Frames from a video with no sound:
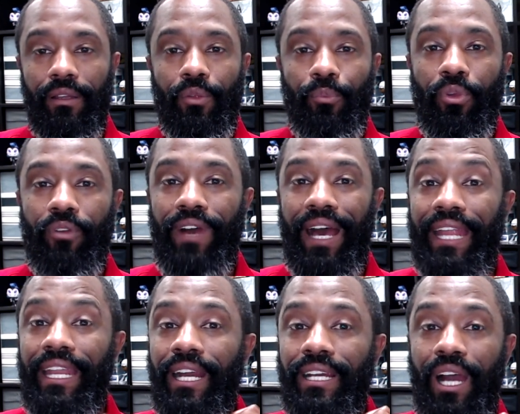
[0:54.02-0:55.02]

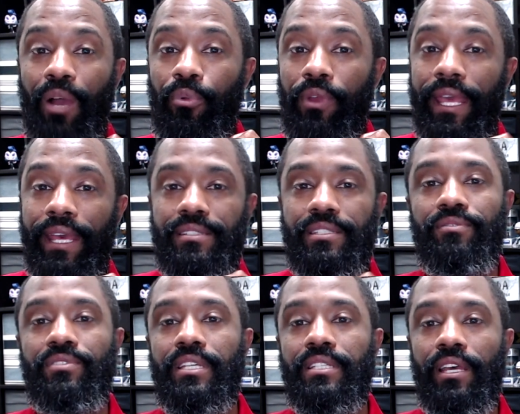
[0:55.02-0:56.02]
Provide
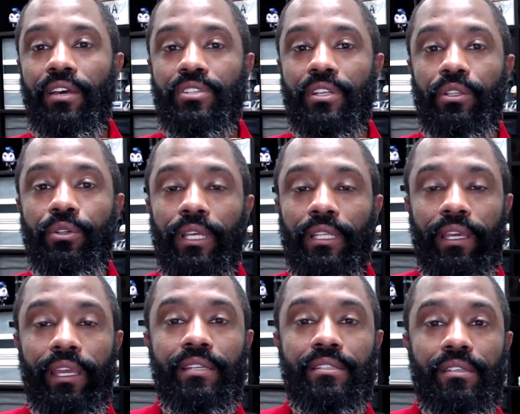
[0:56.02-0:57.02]
comprehensive details including
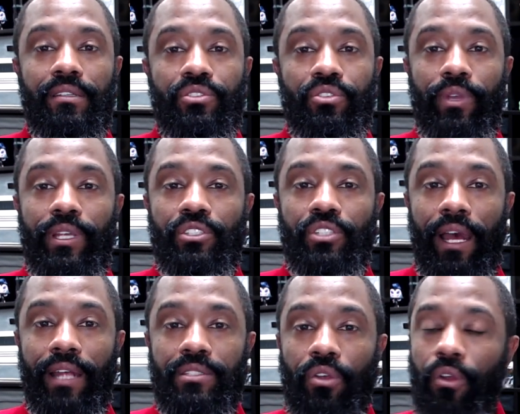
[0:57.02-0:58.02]
links,
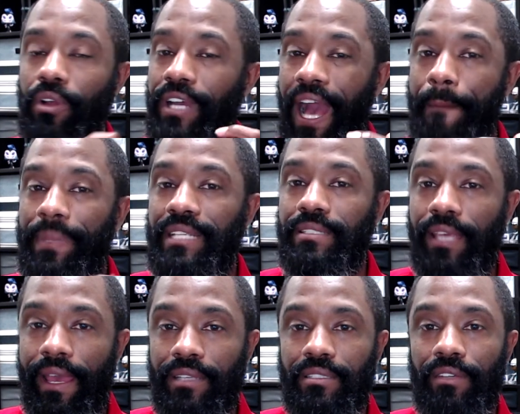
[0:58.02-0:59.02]
screenshots, or copied
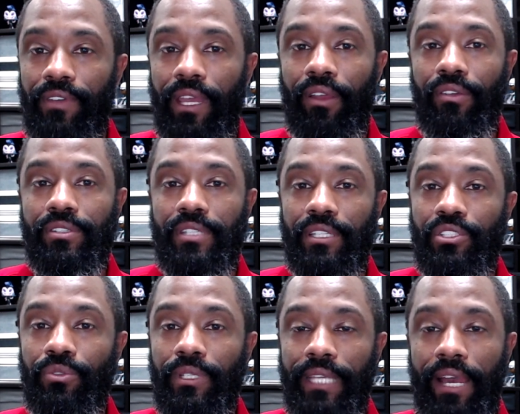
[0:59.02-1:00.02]
text of errors that
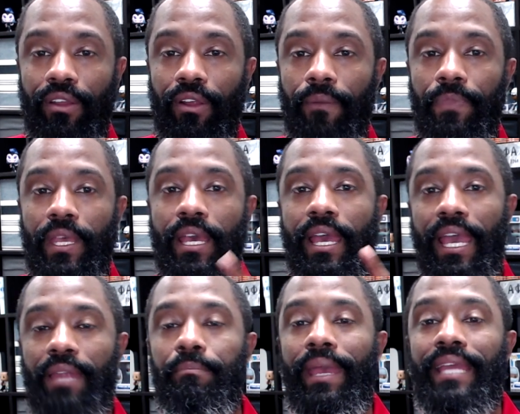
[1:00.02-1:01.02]
you encounter,
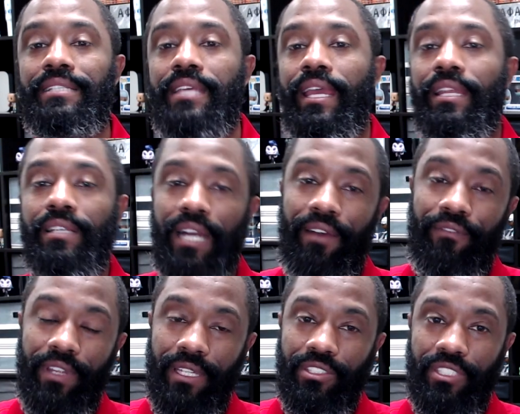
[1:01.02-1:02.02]
and maintain
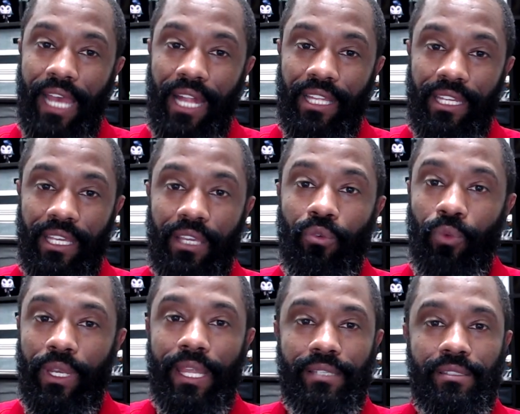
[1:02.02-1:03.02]
confidentiality
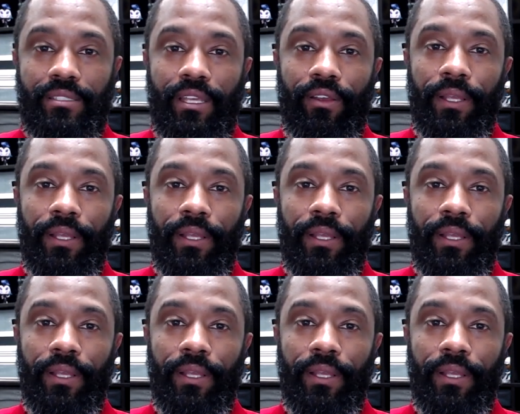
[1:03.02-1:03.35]
when necessary.